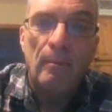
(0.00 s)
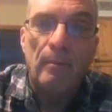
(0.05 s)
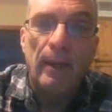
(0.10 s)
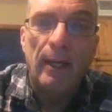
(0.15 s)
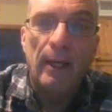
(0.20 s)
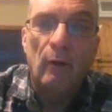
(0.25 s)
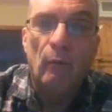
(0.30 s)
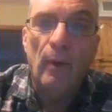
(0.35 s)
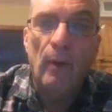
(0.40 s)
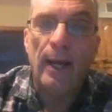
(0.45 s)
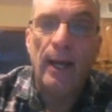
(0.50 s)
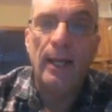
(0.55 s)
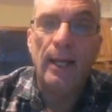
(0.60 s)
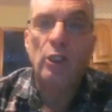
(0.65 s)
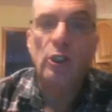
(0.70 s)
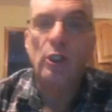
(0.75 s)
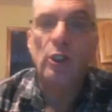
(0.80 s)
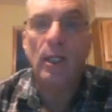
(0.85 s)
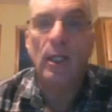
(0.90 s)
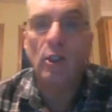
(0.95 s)
big
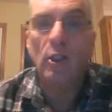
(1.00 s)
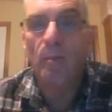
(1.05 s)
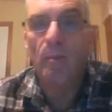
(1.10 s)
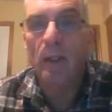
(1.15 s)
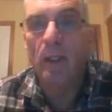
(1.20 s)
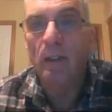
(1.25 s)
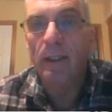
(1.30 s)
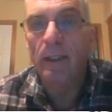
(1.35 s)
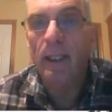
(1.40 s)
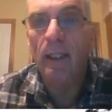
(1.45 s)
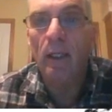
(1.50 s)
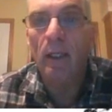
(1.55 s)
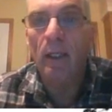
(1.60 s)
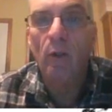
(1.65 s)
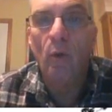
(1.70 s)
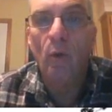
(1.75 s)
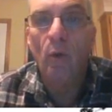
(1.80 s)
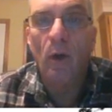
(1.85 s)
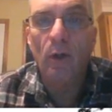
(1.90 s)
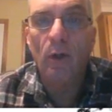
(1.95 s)
ridge that's building
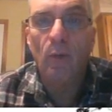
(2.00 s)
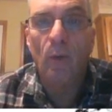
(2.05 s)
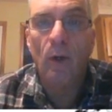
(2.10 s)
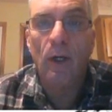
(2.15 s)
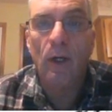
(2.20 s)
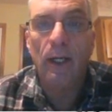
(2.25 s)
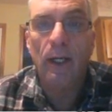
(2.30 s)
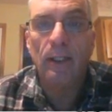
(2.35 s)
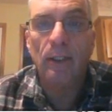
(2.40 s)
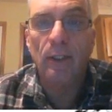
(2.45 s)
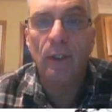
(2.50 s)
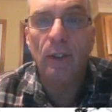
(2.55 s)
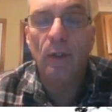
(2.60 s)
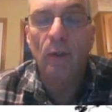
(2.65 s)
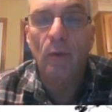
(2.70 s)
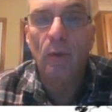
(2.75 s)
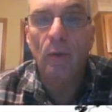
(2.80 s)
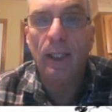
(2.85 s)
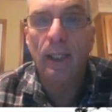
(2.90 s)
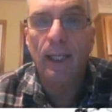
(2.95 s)
northward
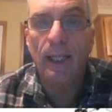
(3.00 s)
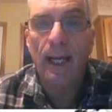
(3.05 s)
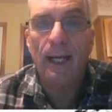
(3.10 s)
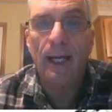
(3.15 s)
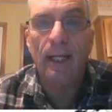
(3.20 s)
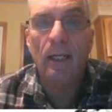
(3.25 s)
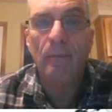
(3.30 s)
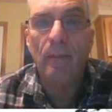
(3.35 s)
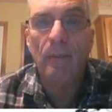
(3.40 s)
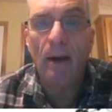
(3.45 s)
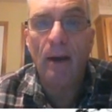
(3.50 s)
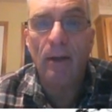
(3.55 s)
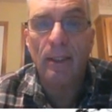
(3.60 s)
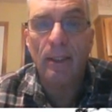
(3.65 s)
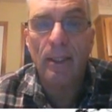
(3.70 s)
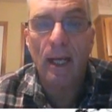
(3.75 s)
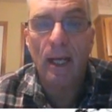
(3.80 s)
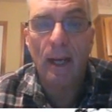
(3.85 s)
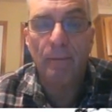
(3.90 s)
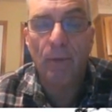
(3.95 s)
into the Canadian
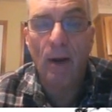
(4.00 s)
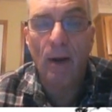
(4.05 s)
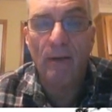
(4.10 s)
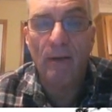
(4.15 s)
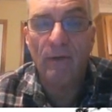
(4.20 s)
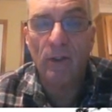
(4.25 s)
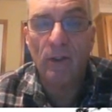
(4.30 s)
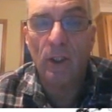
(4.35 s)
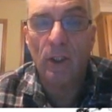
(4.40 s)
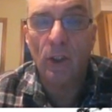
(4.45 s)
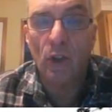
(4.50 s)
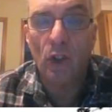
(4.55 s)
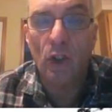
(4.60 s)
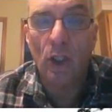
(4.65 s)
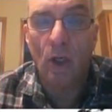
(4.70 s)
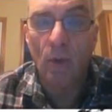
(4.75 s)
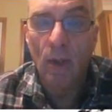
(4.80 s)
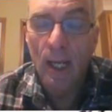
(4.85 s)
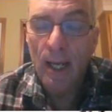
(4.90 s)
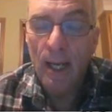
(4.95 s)
maritime provinces.
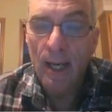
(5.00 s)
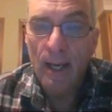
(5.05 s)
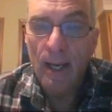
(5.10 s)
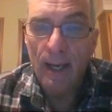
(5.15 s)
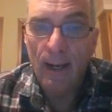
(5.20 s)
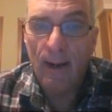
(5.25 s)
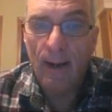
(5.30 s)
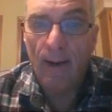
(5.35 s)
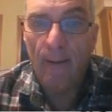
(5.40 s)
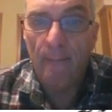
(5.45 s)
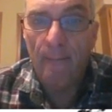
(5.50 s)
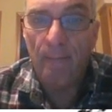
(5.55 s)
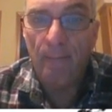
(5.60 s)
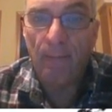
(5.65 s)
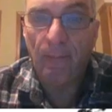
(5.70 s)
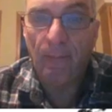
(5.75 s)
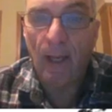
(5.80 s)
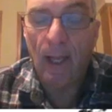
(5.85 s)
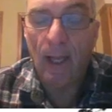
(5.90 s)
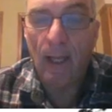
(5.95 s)
So,
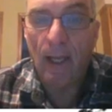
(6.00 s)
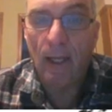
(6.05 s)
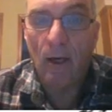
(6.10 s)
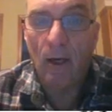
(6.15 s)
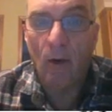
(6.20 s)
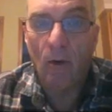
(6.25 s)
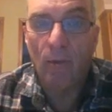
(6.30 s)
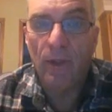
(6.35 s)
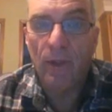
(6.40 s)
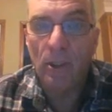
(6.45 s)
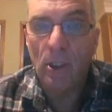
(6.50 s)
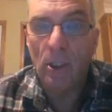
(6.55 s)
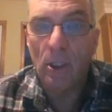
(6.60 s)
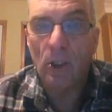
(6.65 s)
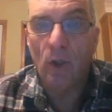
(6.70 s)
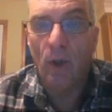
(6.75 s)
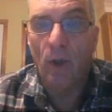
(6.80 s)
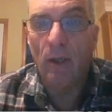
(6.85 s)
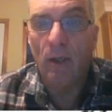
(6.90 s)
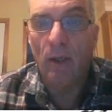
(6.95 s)
um, you know, this
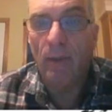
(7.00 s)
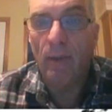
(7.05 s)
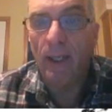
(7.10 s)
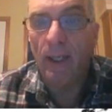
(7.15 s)
is going to